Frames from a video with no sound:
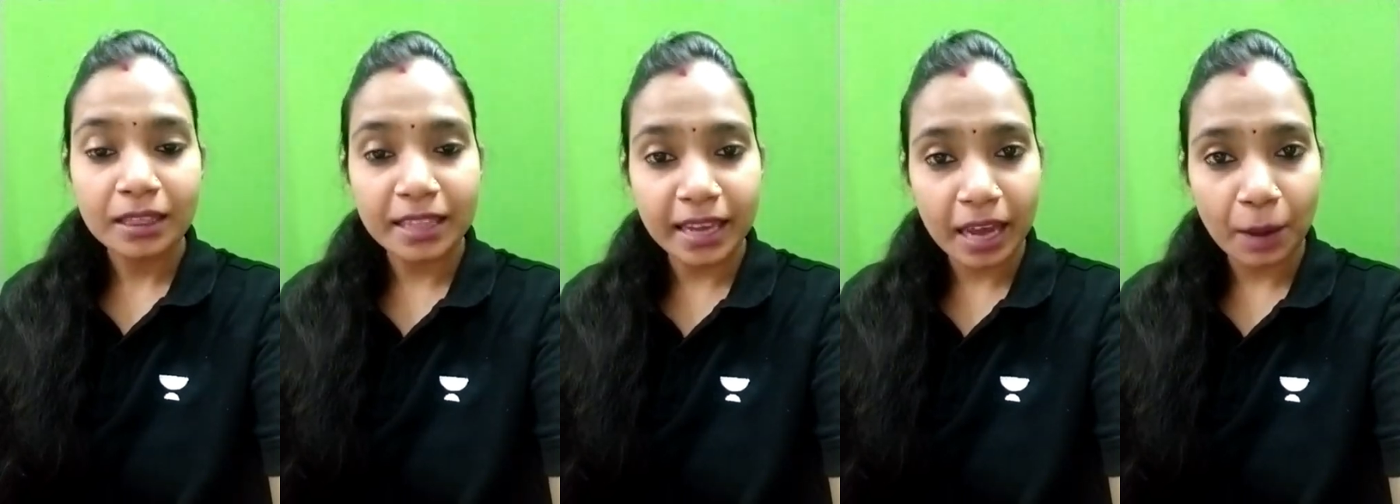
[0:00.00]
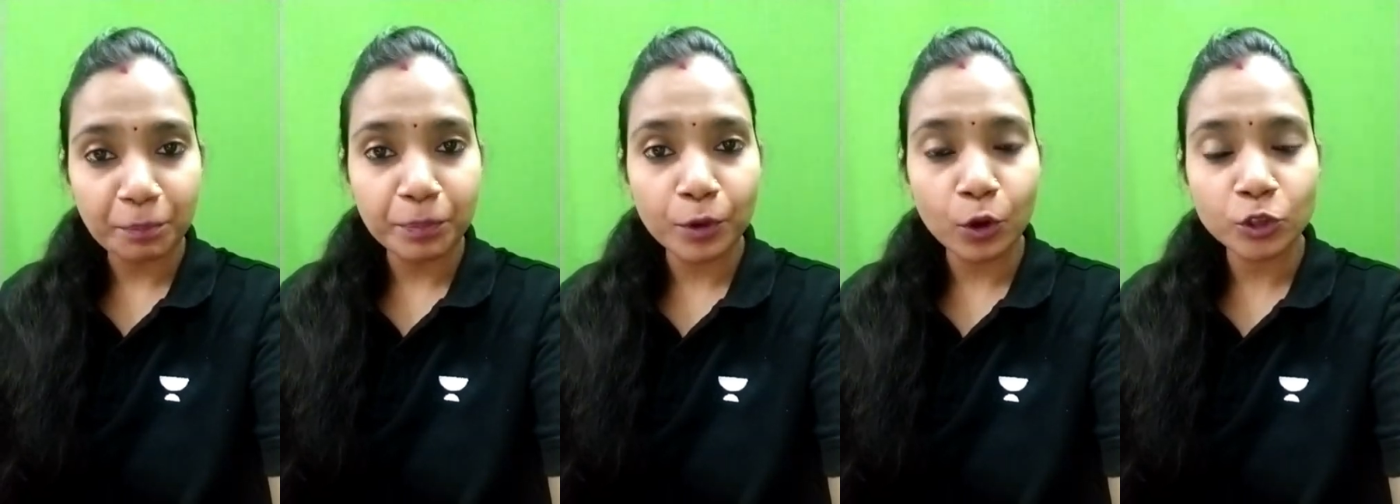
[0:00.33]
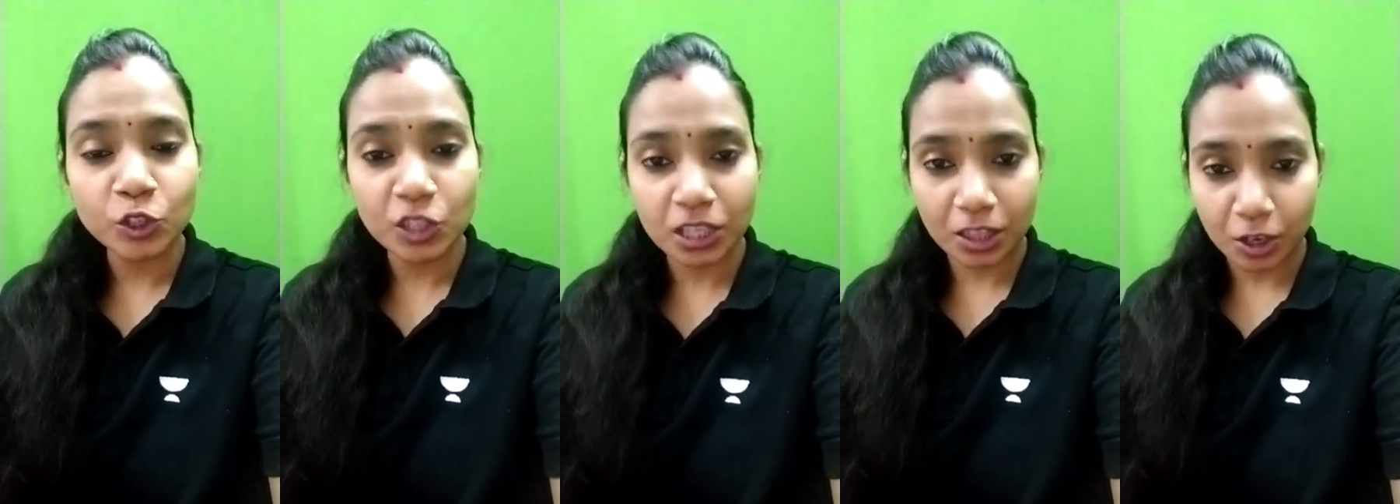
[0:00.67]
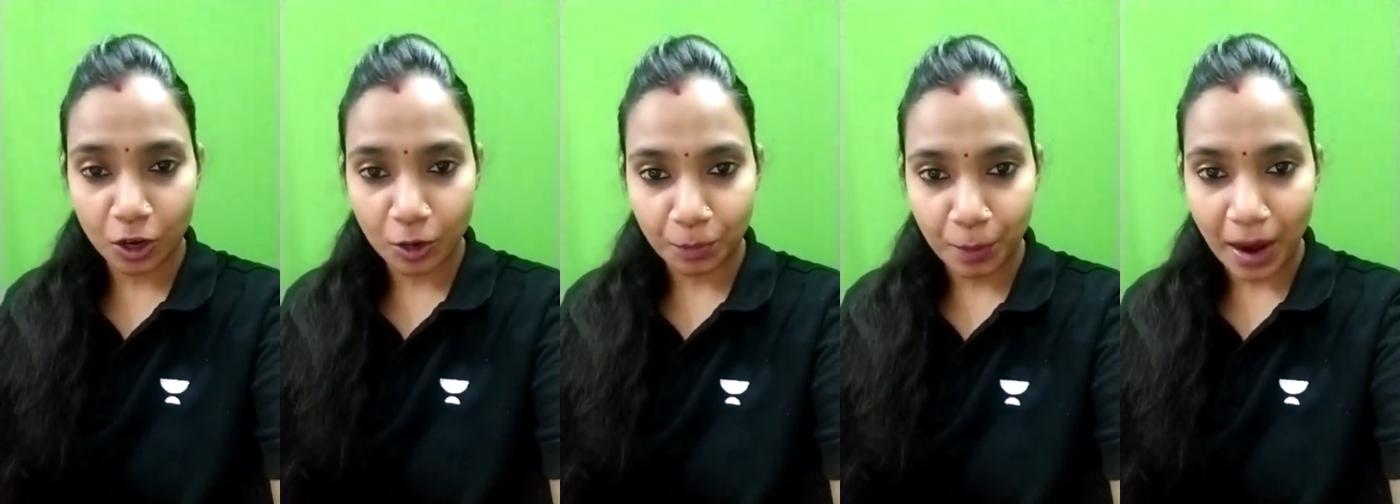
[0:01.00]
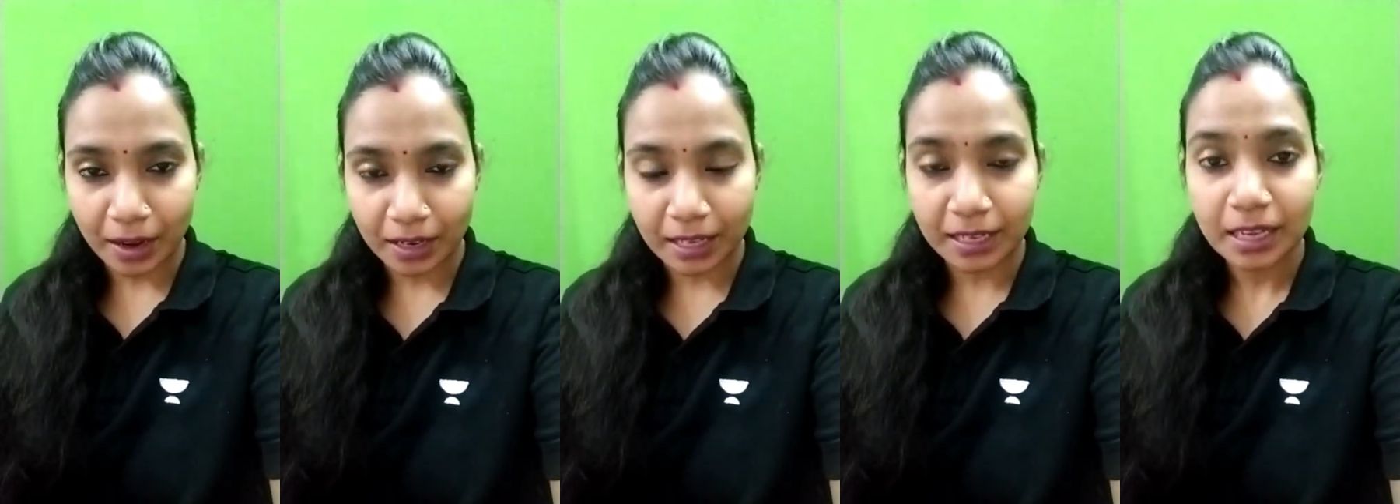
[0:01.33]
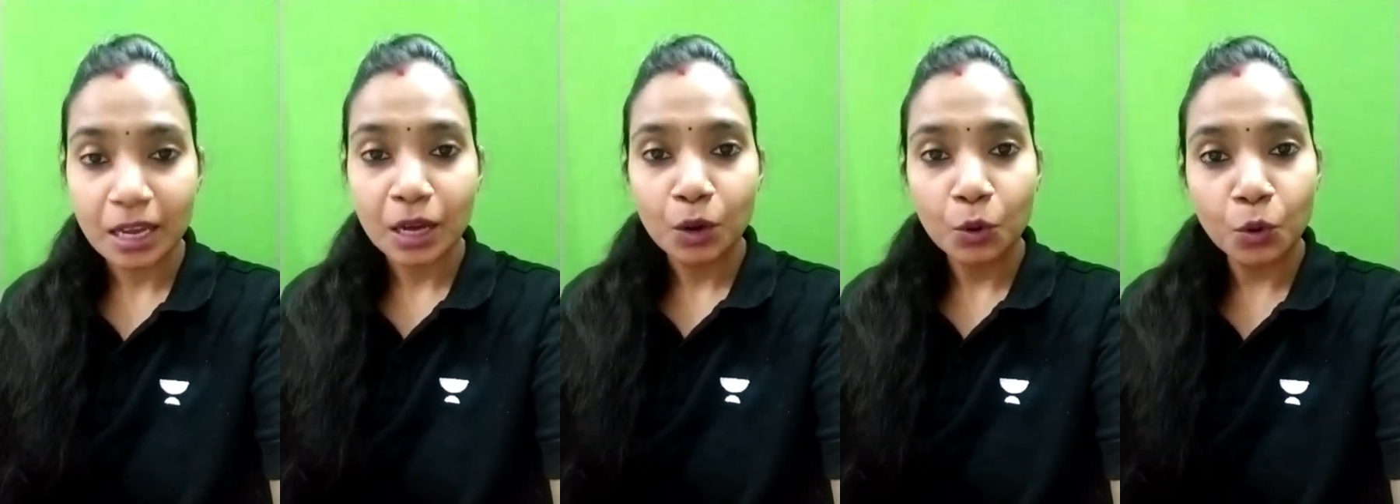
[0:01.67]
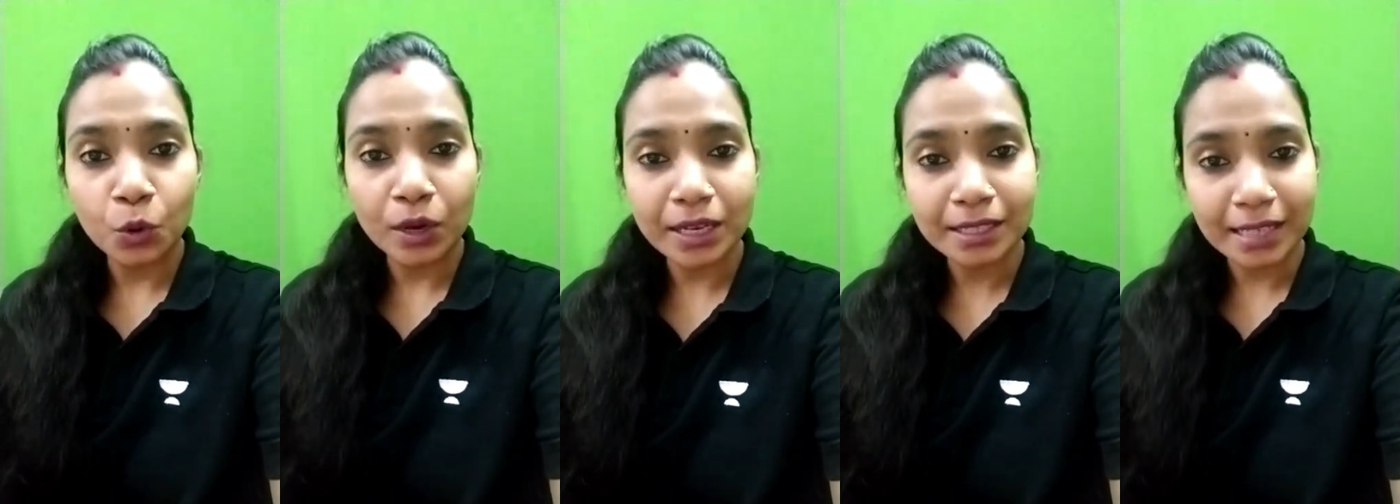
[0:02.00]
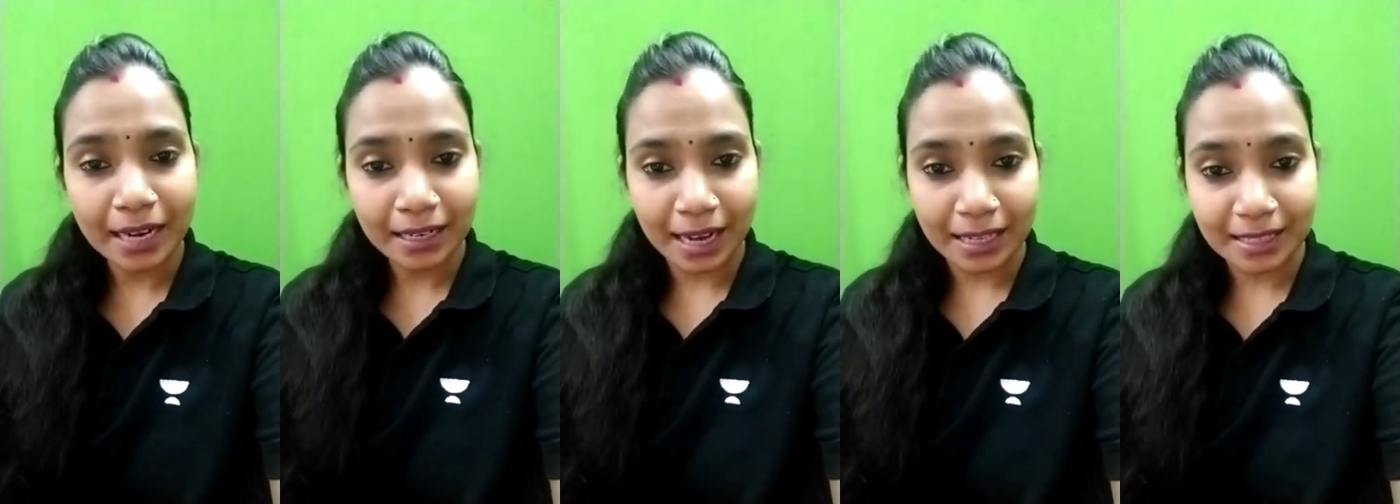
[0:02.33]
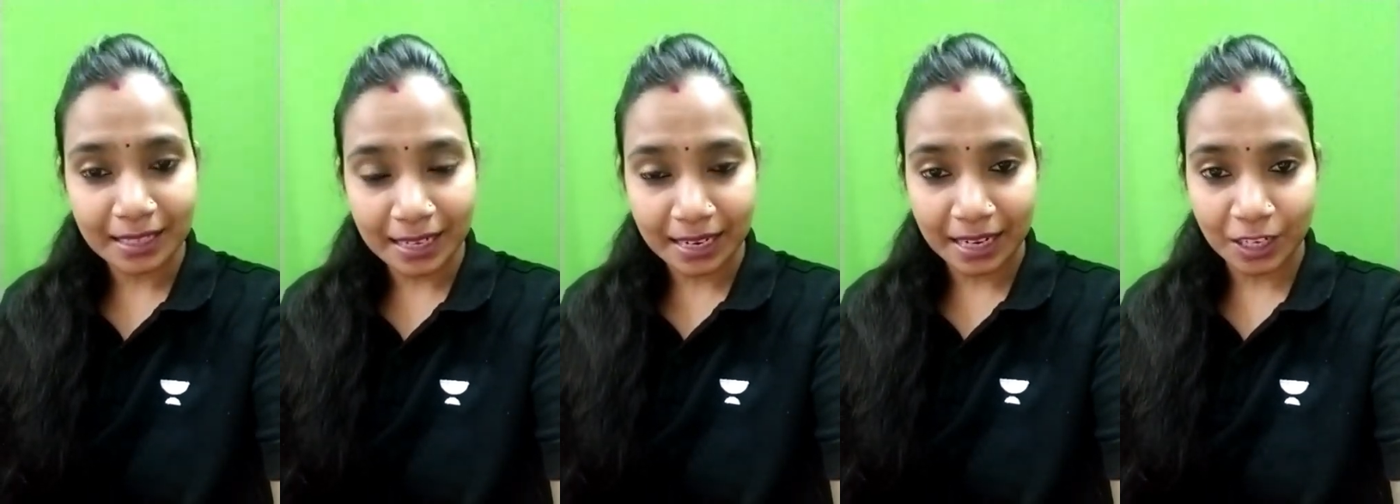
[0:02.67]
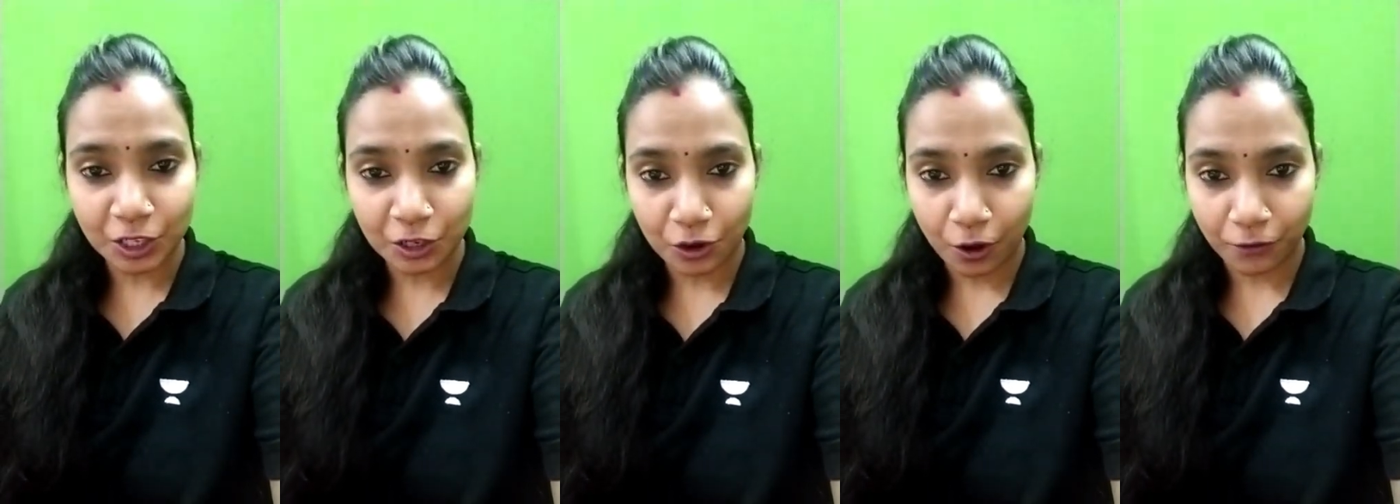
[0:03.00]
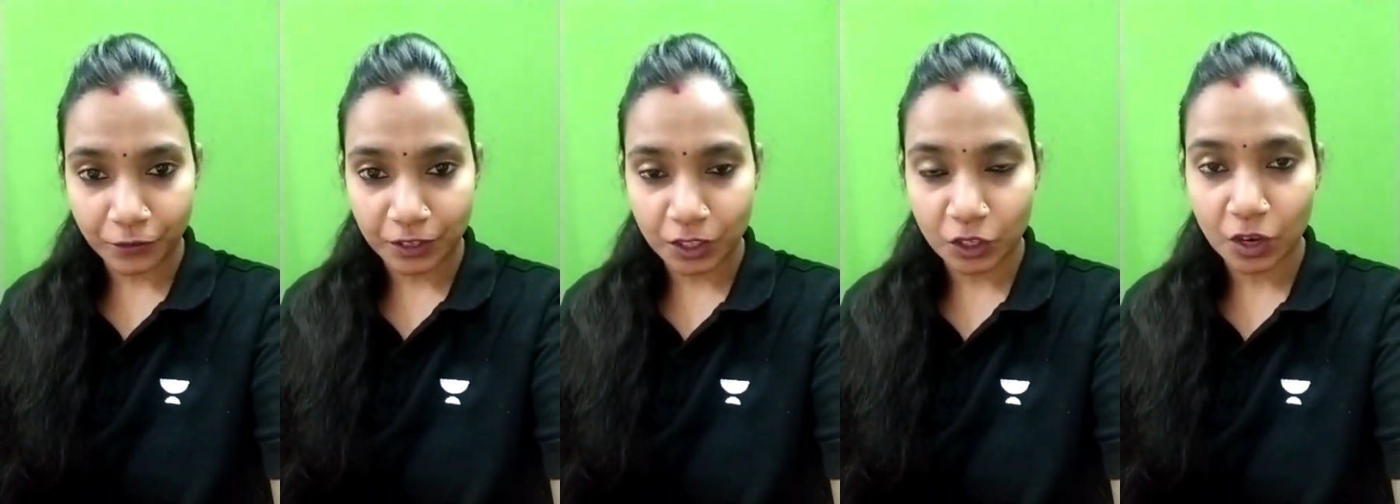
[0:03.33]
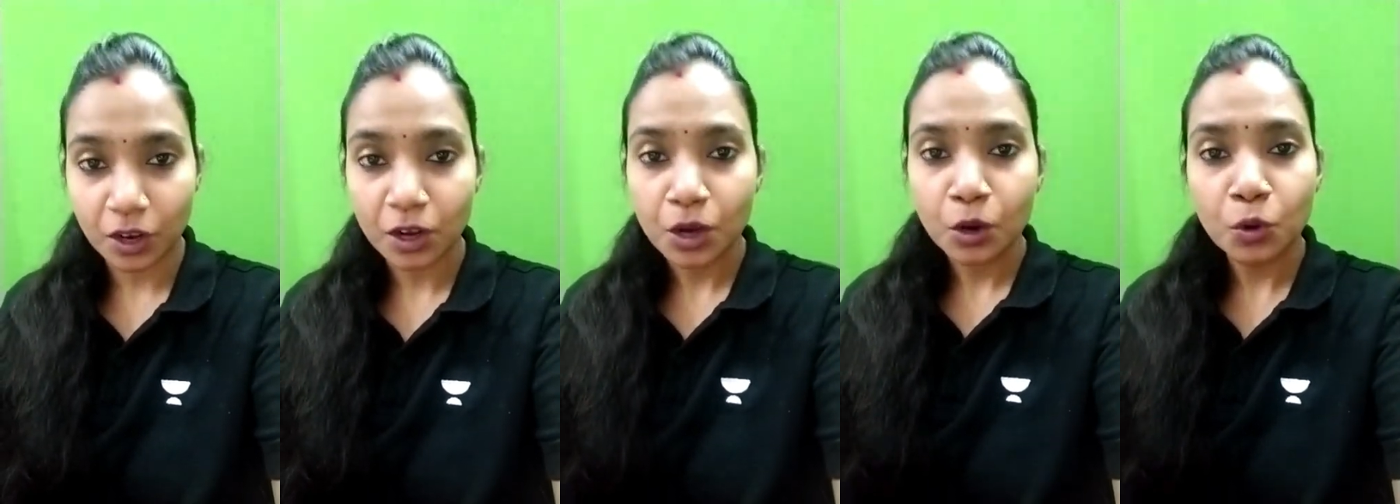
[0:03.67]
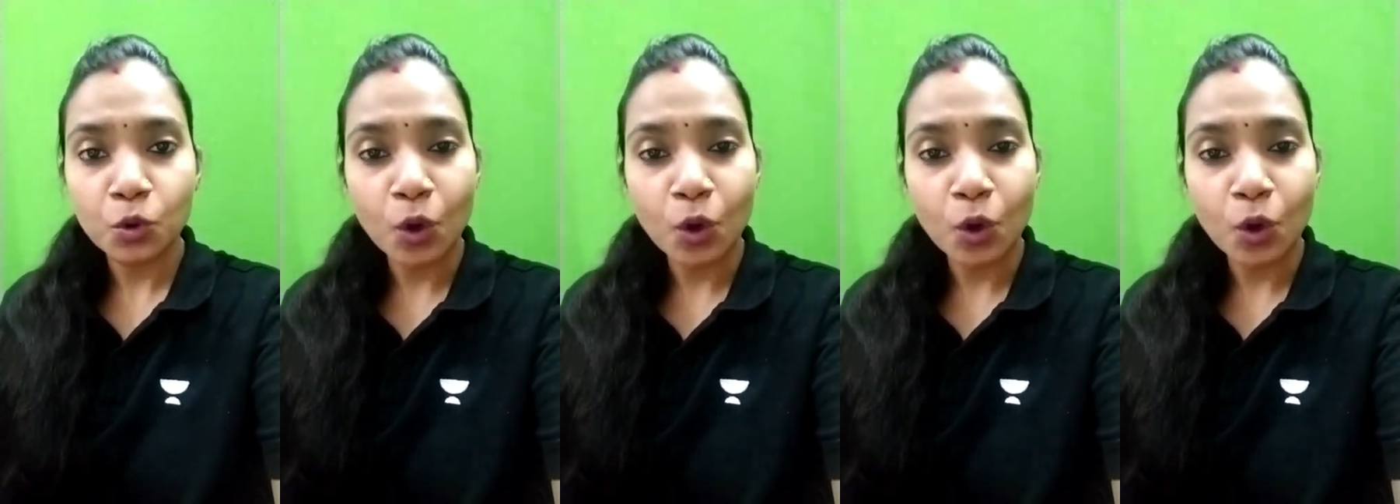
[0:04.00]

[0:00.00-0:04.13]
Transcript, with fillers: they approach the third party who is an conciliation officer